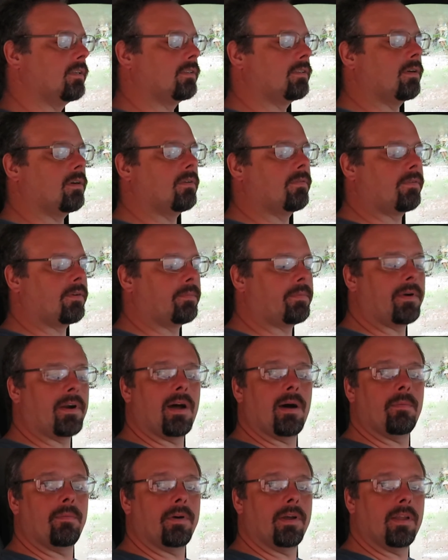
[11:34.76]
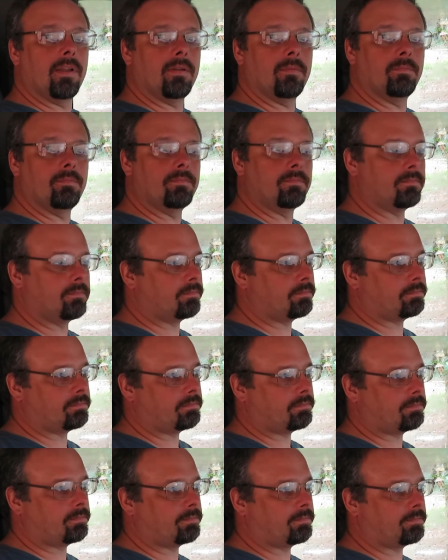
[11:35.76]
So for probably
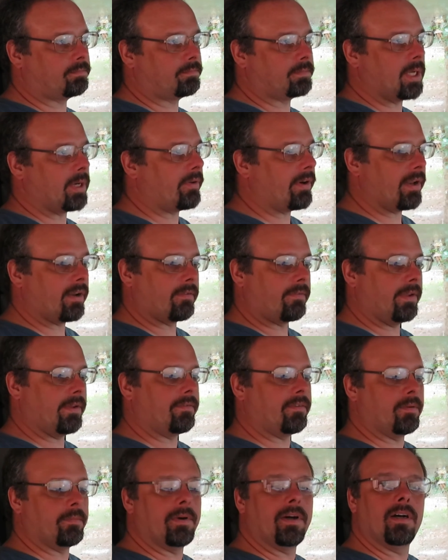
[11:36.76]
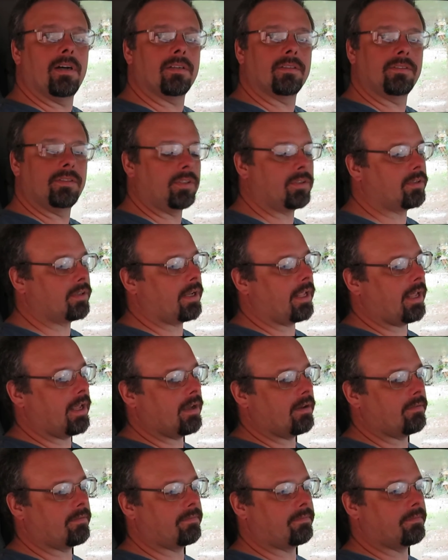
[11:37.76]
around 50 bucks, you can
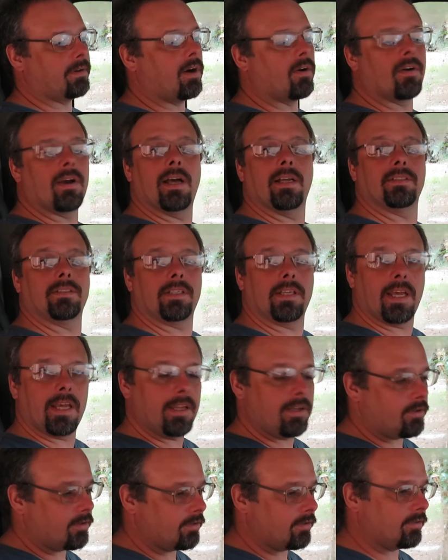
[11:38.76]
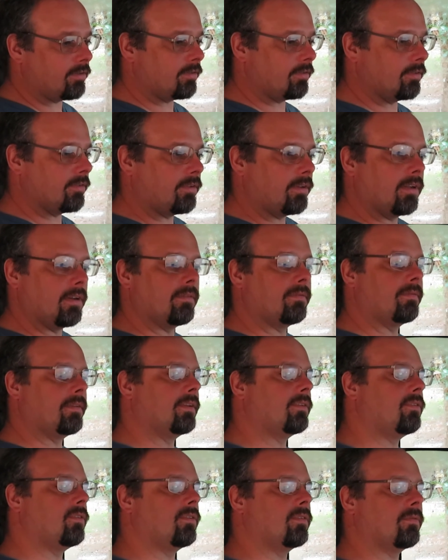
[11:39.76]
have all kinds of gauges and stuff
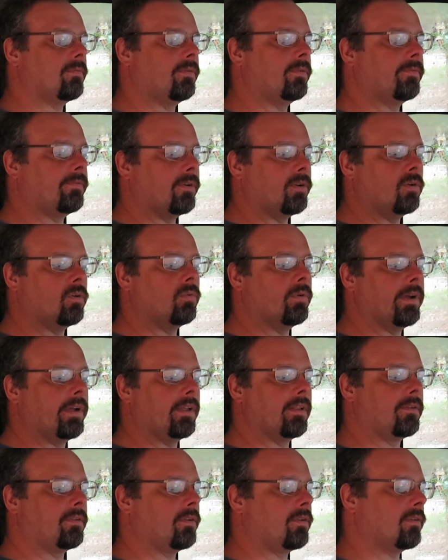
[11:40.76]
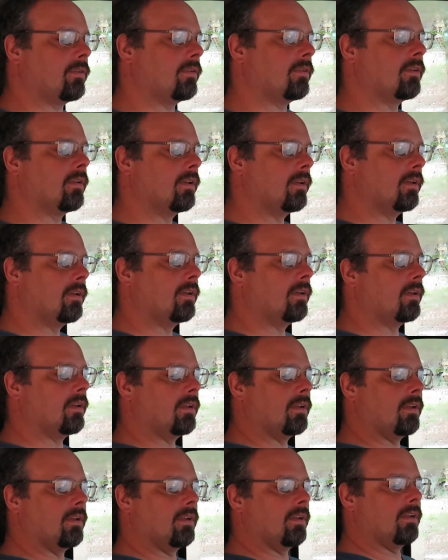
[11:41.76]
that you can fool with. You can
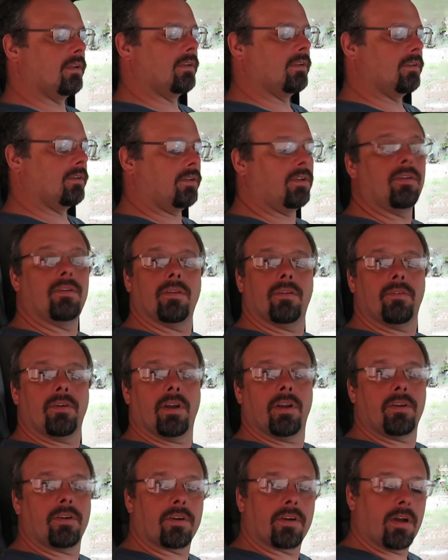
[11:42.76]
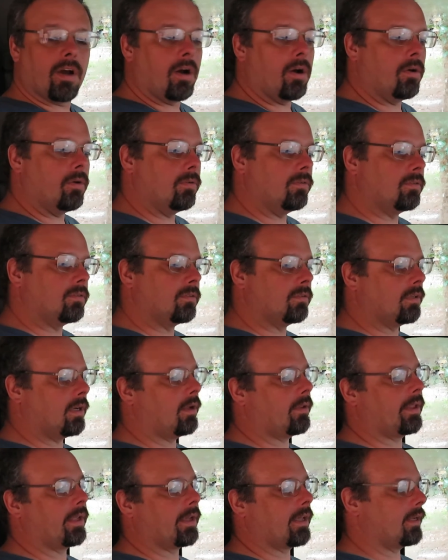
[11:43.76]
run your codes,
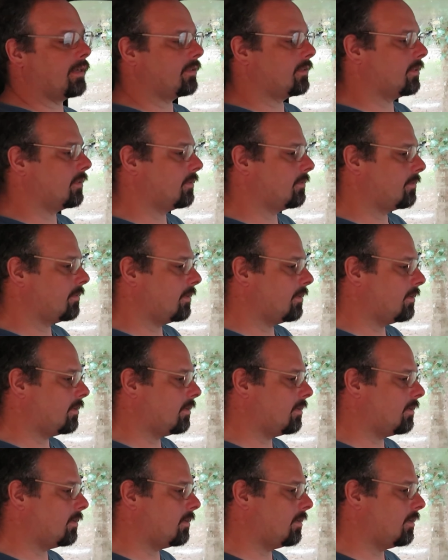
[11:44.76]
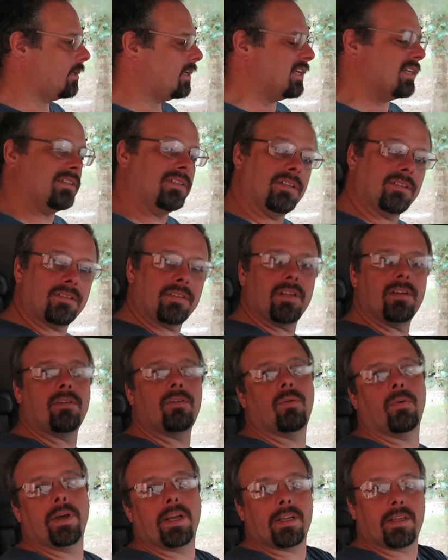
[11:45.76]
all that kind of stuff. Just a
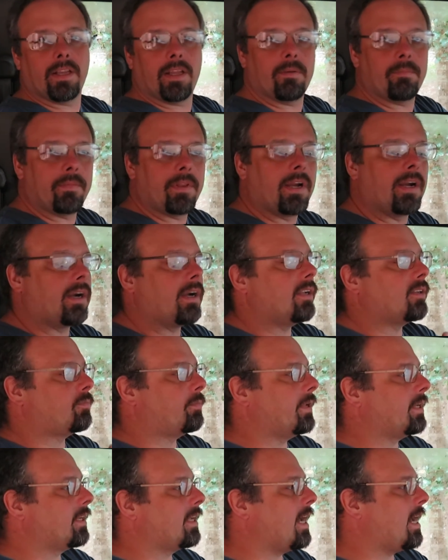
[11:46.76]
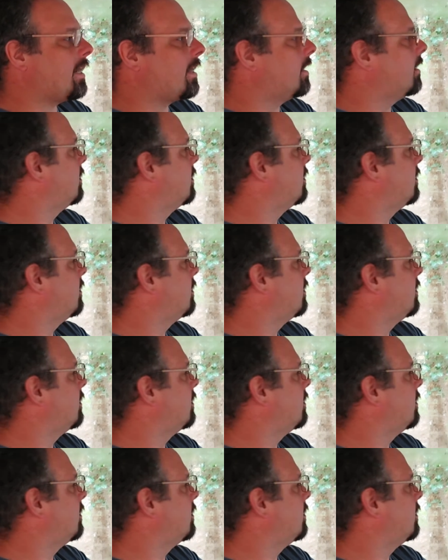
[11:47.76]
little quick tip there. It's been kind